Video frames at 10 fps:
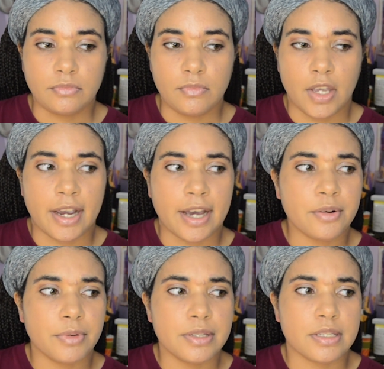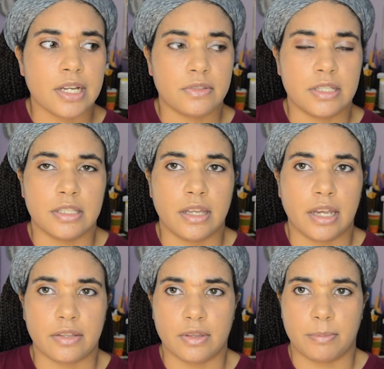had to rinse out
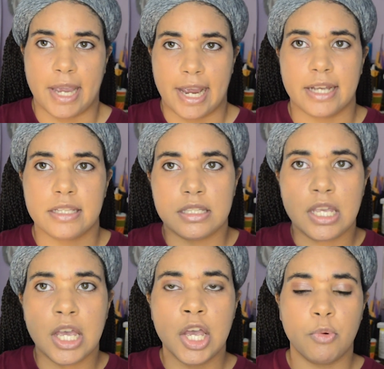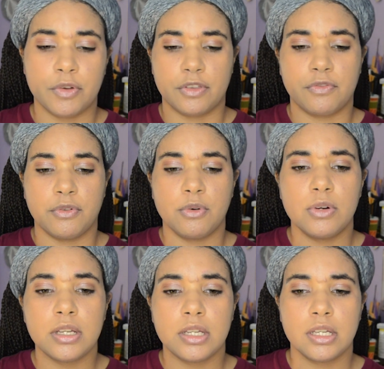the pans with the
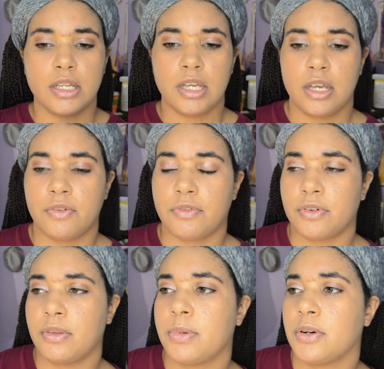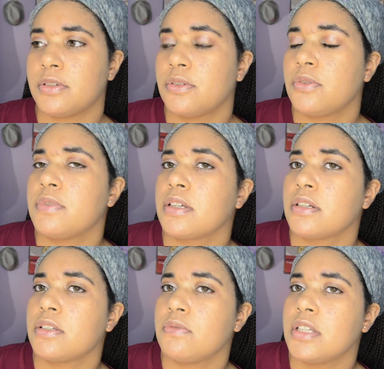food for the person who was
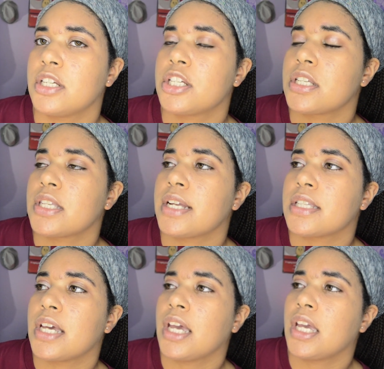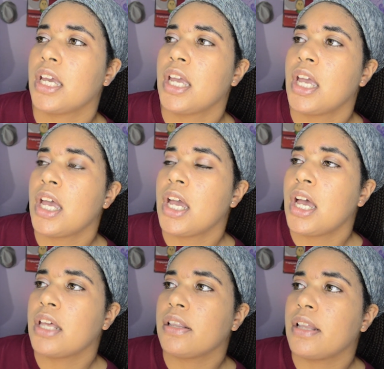gonna do dishes that day.
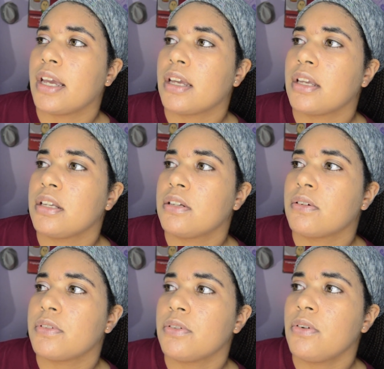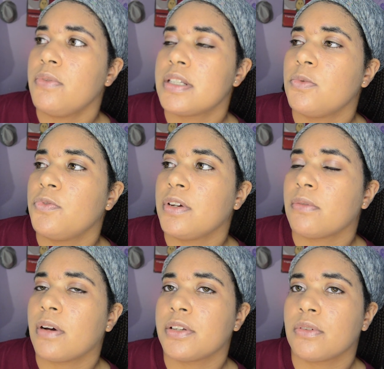Like, you know, you're always moving
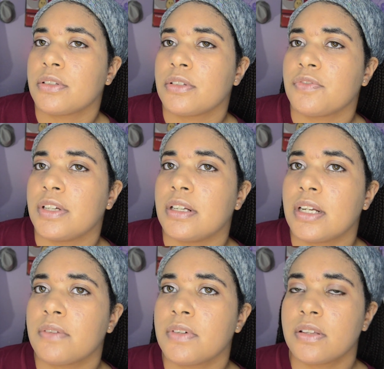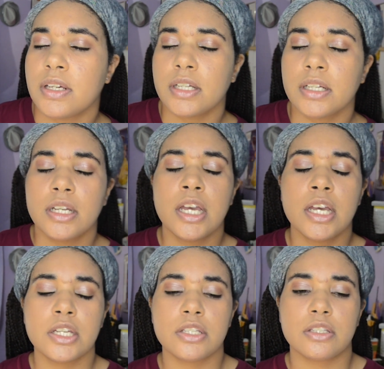around, you're on your feet and everything.
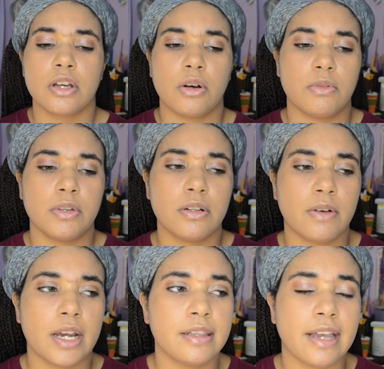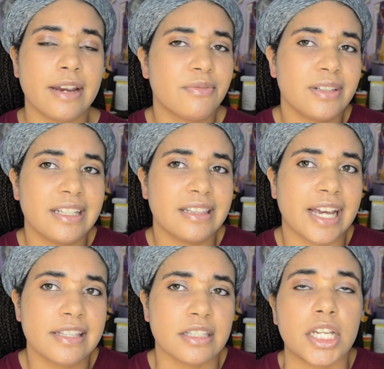So, you know, I really
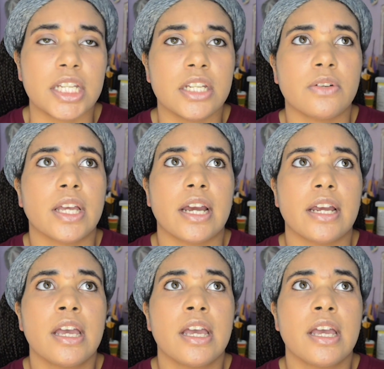liked it. You know, like